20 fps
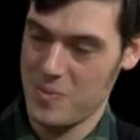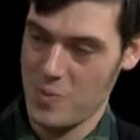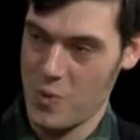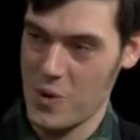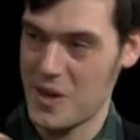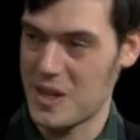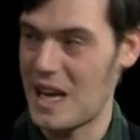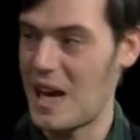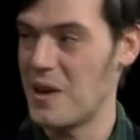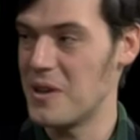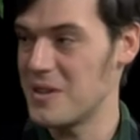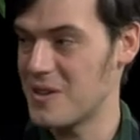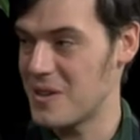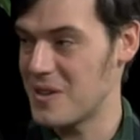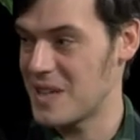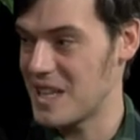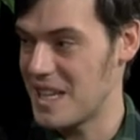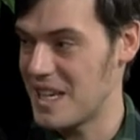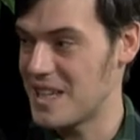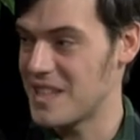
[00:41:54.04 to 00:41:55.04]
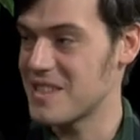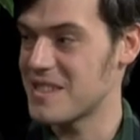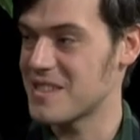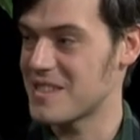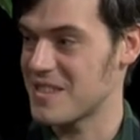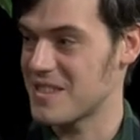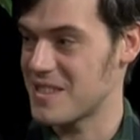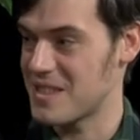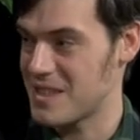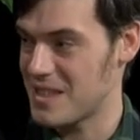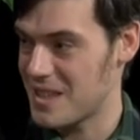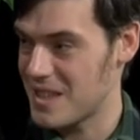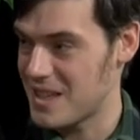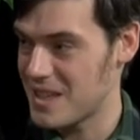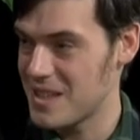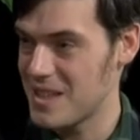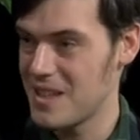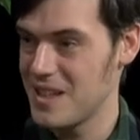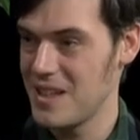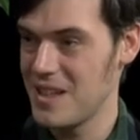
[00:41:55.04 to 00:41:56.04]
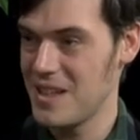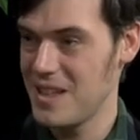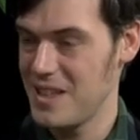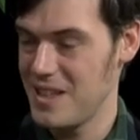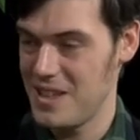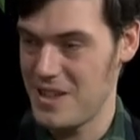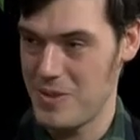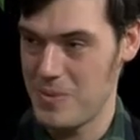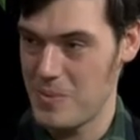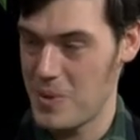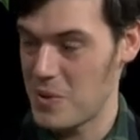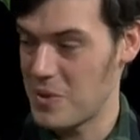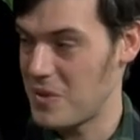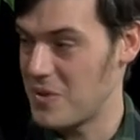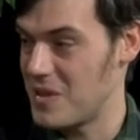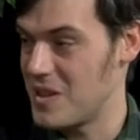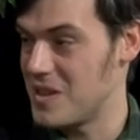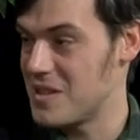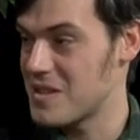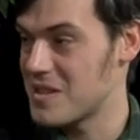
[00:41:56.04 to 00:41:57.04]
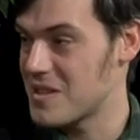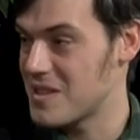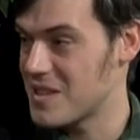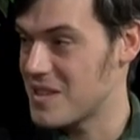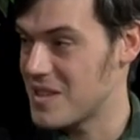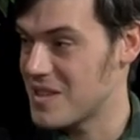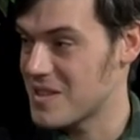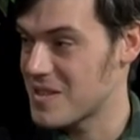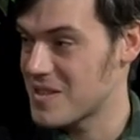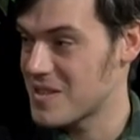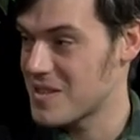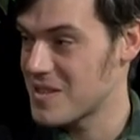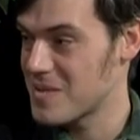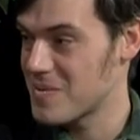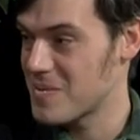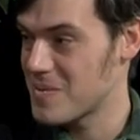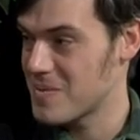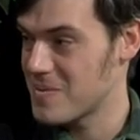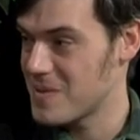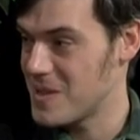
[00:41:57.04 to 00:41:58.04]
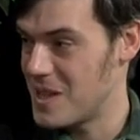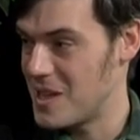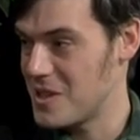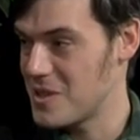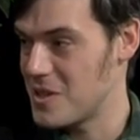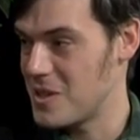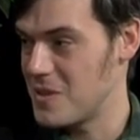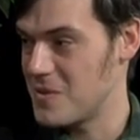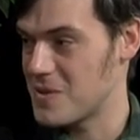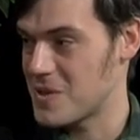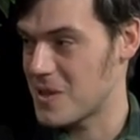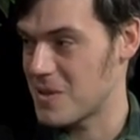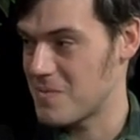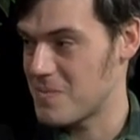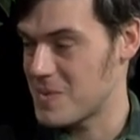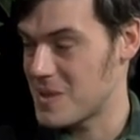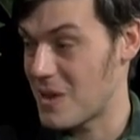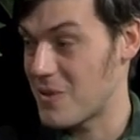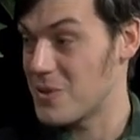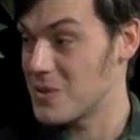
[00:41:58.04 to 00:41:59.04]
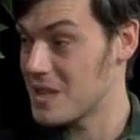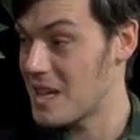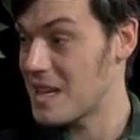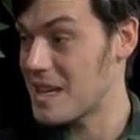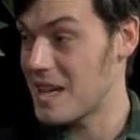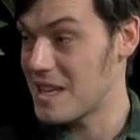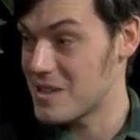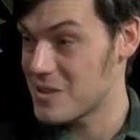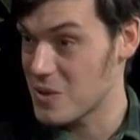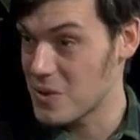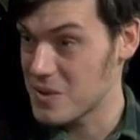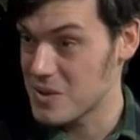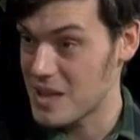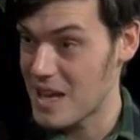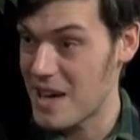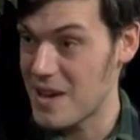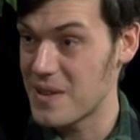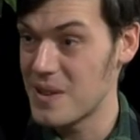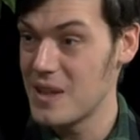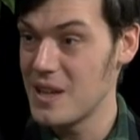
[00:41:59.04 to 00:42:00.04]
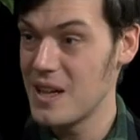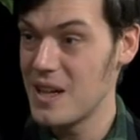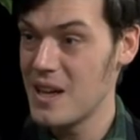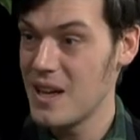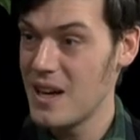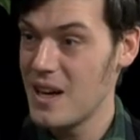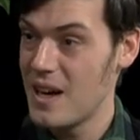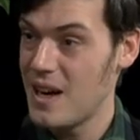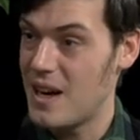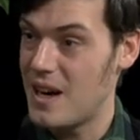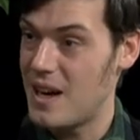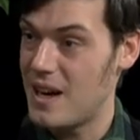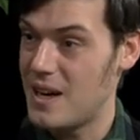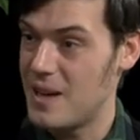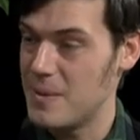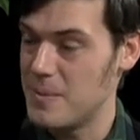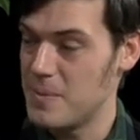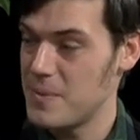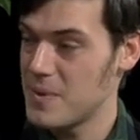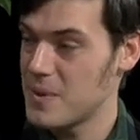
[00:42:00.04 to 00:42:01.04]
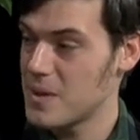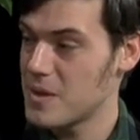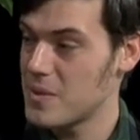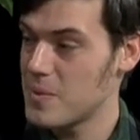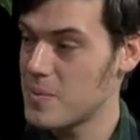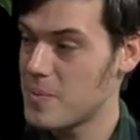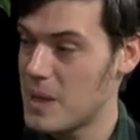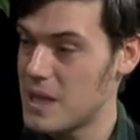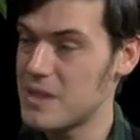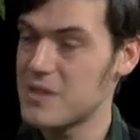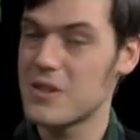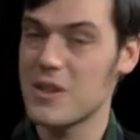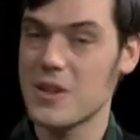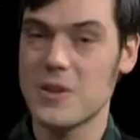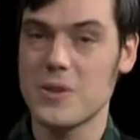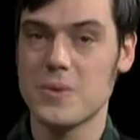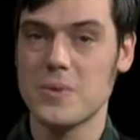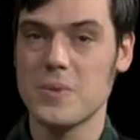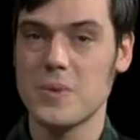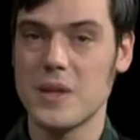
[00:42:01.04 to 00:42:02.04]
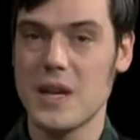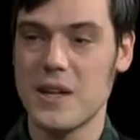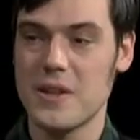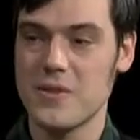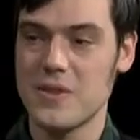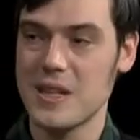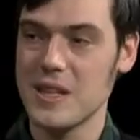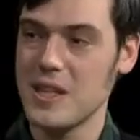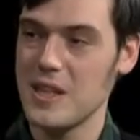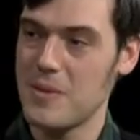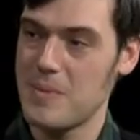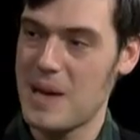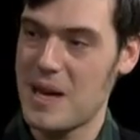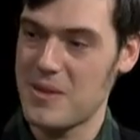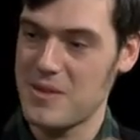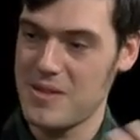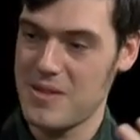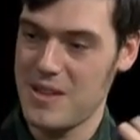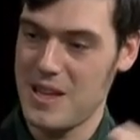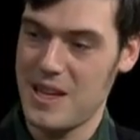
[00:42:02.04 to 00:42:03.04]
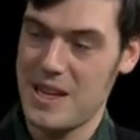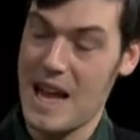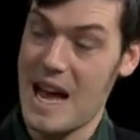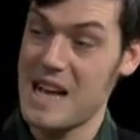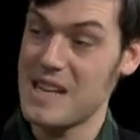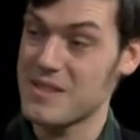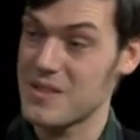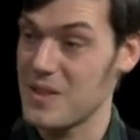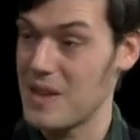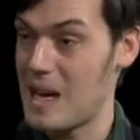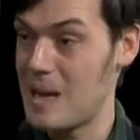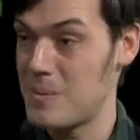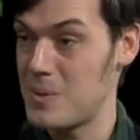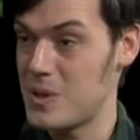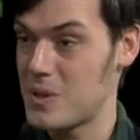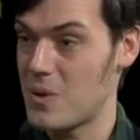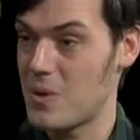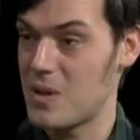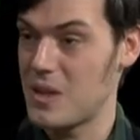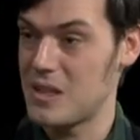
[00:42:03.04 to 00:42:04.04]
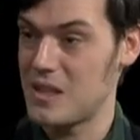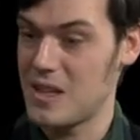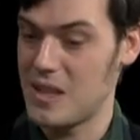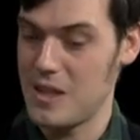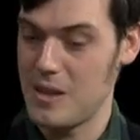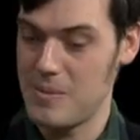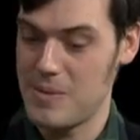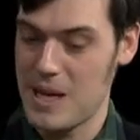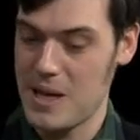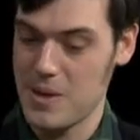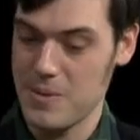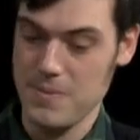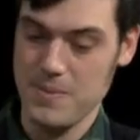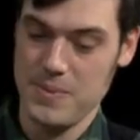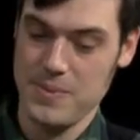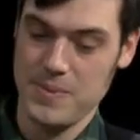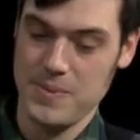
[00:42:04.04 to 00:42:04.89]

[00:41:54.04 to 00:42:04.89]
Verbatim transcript: work out their kinks, and uh, you know, both of these these initiatives are several decades old now. Um, But so, kind of thinking about it as a laboratory, and thinking about,